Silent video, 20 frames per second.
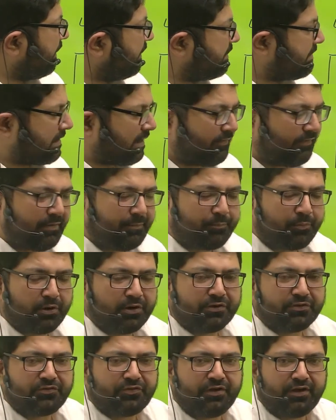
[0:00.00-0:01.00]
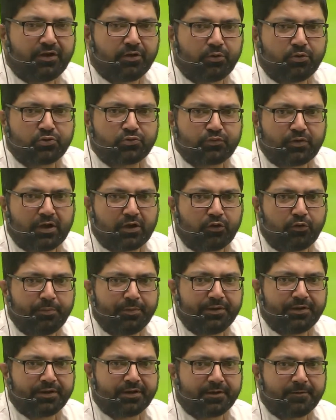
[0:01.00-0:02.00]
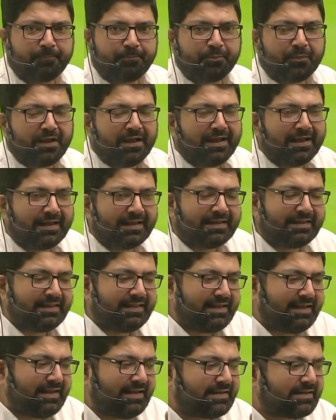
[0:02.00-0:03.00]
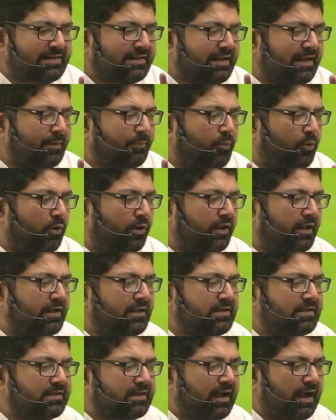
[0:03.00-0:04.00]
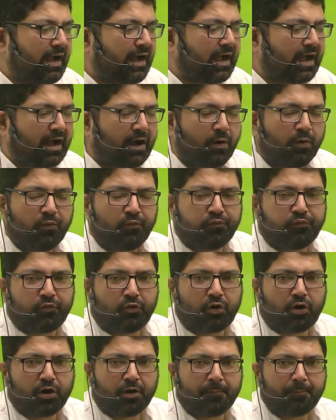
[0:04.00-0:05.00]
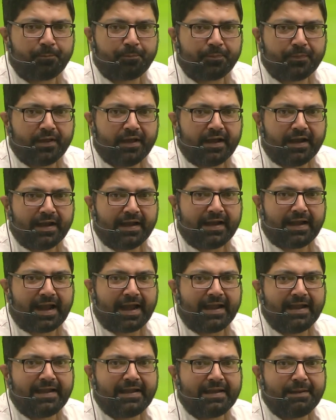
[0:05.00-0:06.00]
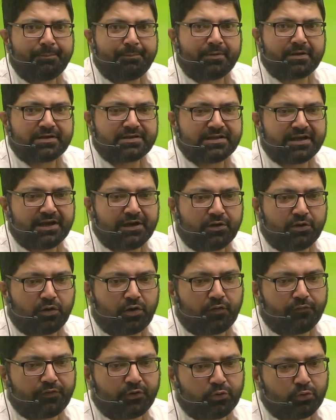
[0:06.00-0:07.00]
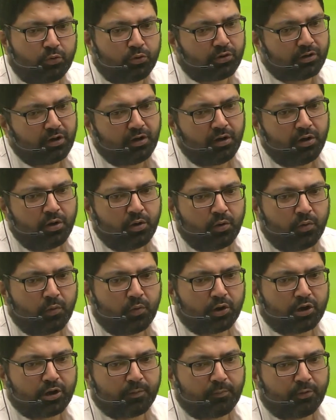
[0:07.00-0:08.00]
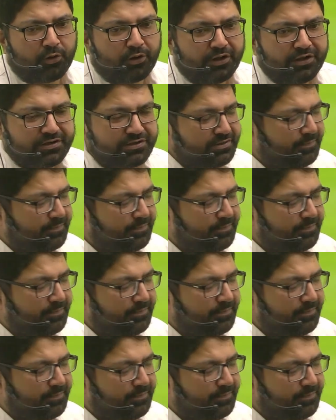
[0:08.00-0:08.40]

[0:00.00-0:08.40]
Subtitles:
7.3 crore square kilometer. These three bodies account for 90% of the total water bodies.